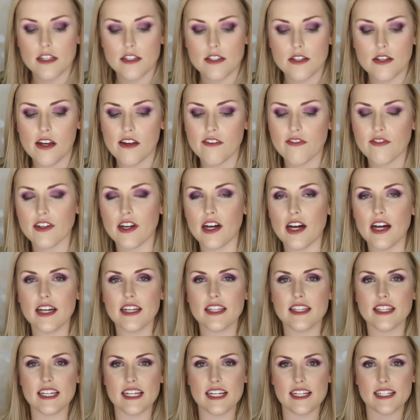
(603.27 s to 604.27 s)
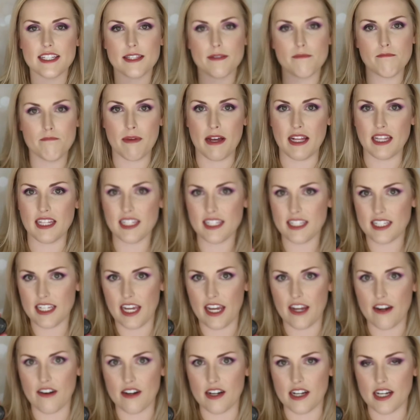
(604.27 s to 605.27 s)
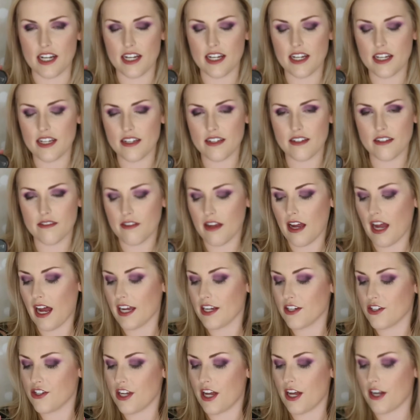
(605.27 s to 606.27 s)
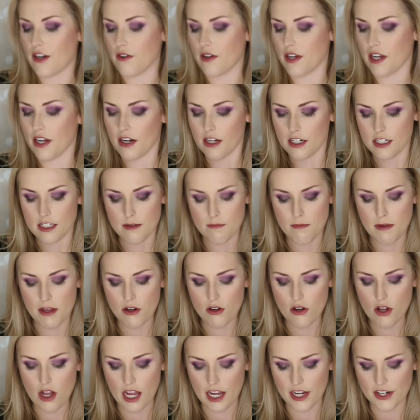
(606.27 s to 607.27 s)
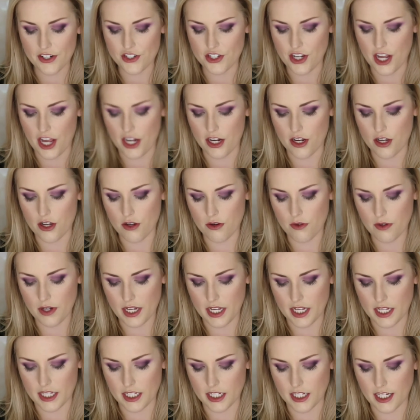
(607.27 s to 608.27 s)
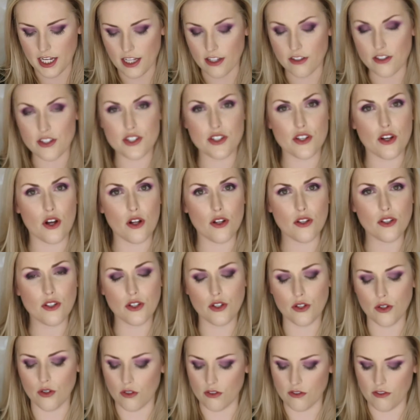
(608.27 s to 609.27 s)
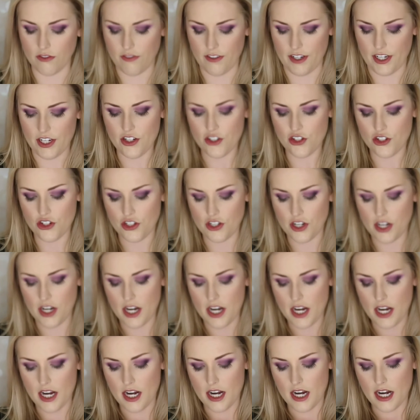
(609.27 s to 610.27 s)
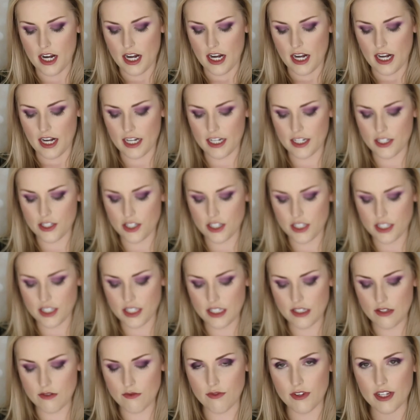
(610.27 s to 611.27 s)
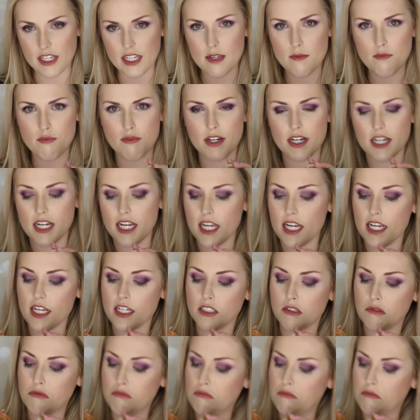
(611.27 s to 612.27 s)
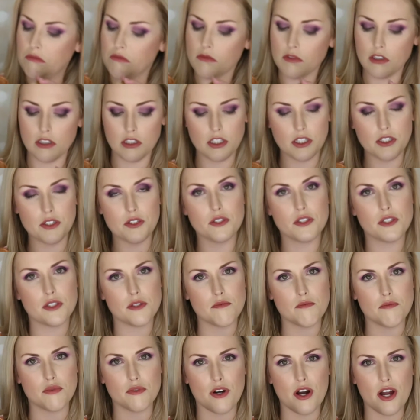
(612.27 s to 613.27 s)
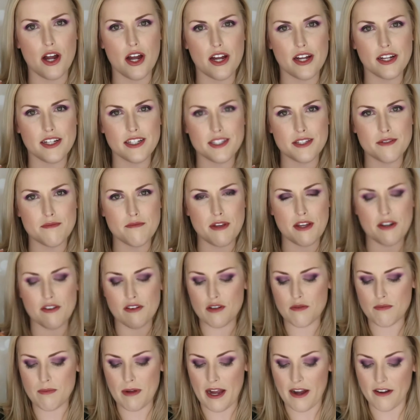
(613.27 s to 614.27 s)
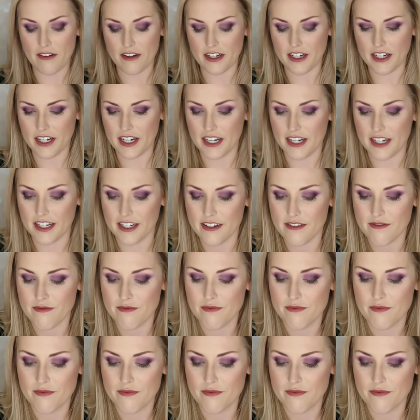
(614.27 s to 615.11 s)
So I've got this Bellaterra eyeshadow here. It's a mineral eyeshadow and the color is called Goldfish. And it's just this really pretty loose bronze mineral powder here.